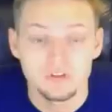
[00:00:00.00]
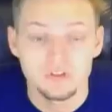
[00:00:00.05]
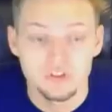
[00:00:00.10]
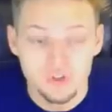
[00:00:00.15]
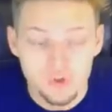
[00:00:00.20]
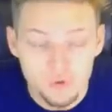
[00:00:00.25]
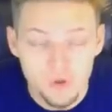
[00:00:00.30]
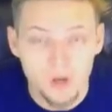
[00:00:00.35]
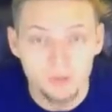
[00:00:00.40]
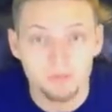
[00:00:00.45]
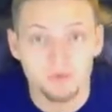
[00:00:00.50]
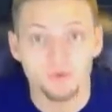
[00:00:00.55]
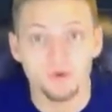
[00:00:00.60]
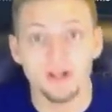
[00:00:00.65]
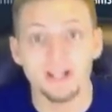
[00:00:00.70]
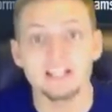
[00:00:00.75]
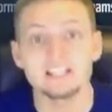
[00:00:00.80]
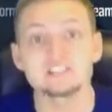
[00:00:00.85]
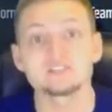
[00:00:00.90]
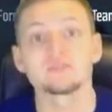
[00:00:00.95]
two
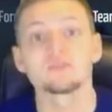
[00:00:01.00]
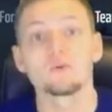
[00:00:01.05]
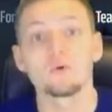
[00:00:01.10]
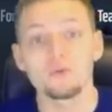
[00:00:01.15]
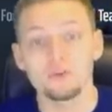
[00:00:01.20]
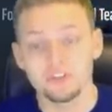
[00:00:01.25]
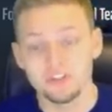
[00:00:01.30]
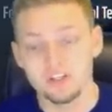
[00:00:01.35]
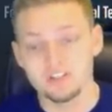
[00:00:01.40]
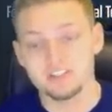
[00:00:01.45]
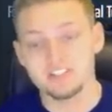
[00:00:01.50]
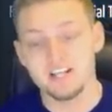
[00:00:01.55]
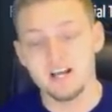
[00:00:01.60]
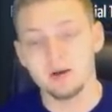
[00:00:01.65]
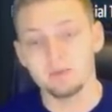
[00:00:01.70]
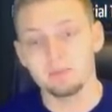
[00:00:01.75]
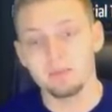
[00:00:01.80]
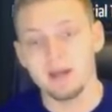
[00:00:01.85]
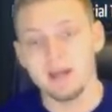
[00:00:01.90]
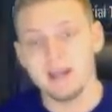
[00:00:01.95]
upgrades for the
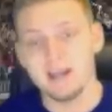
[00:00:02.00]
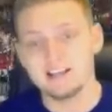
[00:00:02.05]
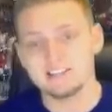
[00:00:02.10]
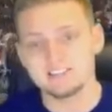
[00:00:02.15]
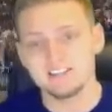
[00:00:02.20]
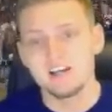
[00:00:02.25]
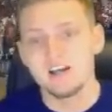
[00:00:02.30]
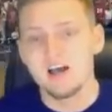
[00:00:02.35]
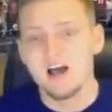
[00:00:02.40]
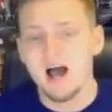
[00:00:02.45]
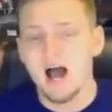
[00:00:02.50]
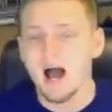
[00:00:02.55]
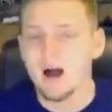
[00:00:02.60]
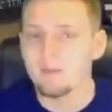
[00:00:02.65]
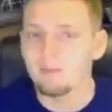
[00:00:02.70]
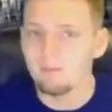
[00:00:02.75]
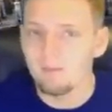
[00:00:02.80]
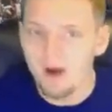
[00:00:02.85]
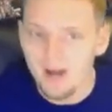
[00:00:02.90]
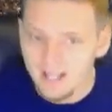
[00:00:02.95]
touchdown pass, I
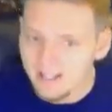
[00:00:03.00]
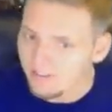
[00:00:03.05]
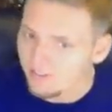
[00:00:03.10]
might,